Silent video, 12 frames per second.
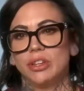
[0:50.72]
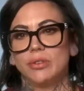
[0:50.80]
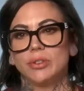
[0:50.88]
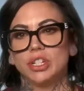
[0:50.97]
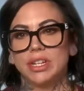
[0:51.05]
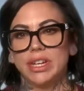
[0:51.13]

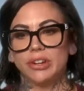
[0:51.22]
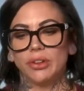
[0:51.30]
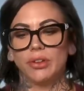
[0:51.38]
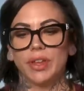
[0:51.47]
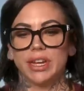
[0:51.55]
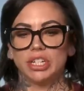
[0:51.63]
huge
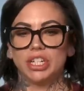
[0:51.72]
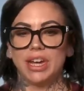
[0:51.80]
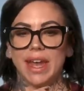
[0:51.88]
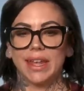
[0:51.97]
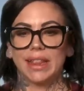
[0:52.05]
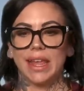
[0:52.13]
needle and
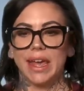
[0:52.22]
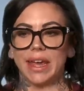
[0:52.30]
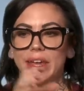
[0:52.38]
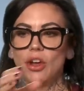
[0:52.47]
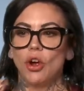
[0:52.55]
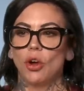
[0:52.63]
she had
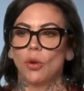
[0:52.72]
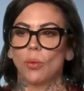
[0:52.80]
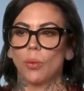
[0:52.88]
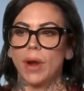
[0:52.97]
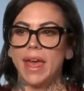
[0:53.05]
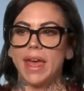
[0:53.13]
like
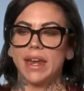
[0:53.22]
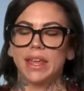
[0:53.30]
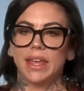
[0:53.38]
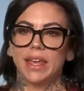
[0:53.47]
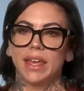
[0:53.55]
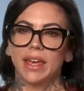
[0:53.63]

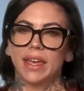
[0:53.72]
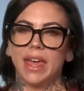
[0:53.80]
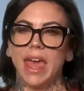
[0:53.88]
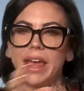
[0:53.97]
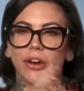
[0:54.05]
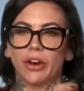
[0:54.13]
red
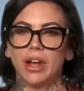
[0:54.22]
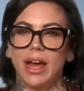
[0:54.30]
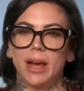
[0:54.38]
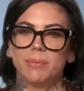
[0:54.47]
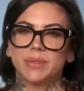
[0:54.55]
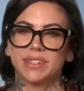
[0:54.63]
Kager
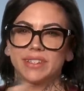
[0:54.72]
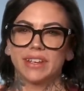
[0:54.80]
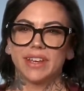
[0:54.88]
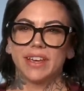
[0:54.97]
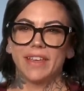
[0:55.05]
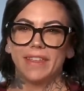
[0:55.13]
cups
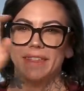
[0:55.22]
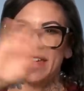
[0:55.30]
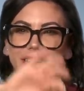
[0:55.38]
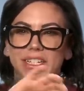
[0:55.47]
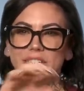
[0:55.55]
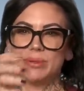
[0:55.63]

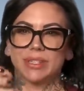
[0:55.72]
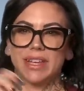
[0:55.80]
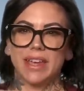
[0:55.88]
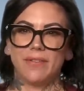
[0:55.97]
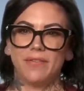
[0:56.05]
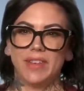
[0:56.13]
that she was
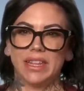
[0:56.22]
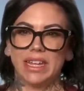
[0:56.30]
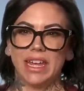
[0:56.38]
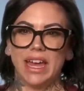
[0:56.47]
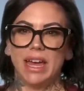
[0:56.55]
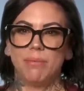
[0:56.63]
like
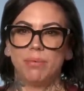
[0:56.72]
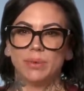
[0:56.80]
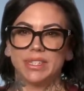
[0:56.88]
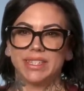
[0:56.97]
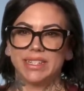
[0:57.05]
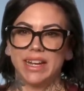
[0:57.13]
filling up
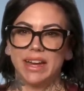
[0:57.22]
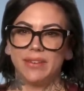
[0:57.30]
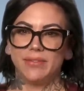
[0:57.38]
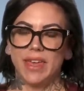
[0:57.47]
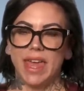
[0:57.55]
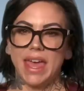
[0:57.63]
with
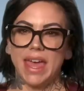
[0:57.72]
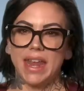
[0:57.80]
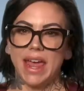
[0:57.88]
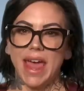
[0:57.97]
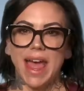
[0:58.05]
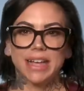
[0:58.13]
stuff.
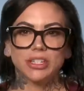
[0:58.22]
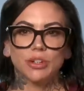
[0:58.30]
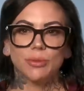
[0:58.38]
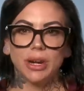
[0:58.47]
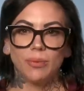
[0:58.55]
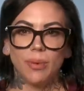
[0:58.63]
And I
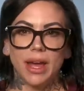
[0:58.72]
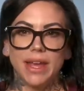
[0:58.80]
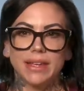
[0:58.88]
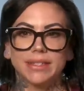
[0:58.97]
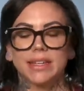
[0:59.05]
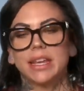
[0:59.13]
asked her what it
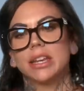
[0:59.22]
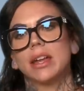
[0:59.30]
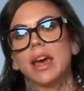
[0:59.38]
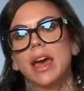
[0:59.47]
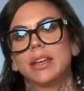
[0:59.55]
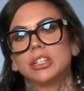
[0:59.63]
was,
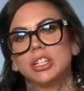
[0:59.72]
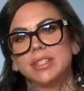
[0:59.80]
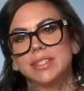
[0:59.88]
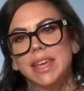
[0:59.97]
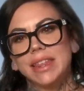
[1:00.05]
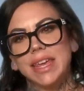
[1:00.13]
and
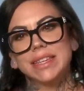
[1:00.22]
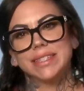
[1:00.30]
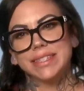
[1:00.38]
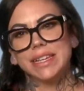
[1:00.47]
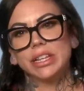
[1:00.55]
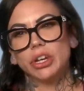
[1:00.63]
she said like
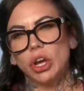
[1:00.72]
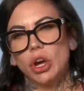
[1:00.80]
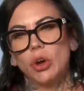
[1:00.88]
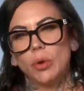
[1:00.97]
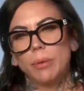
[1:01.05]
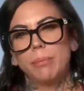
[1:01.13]

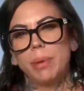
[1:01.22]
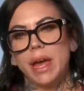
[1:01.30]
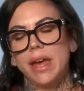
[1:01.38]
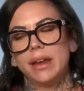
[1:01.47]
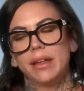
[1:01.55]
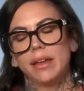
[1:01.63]
silicone,
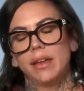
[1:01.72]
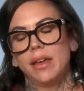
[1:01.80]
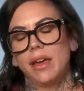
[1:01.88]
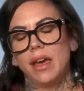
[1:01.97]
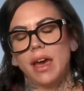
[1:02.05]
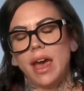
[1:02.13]
but
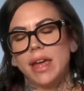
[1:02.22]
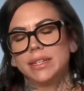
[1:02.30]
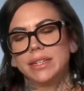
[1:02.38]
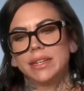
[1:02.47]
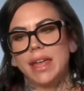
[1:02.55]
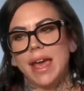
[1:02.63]
I
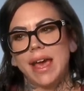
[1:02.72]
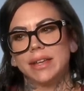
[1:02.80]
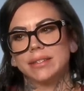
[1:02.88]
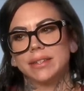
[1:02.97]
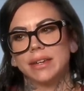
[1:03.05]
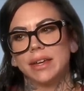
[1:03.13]
didn't
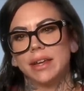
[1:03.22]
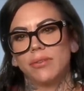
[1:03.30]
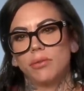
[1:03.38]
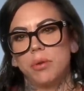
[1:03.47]
ask enough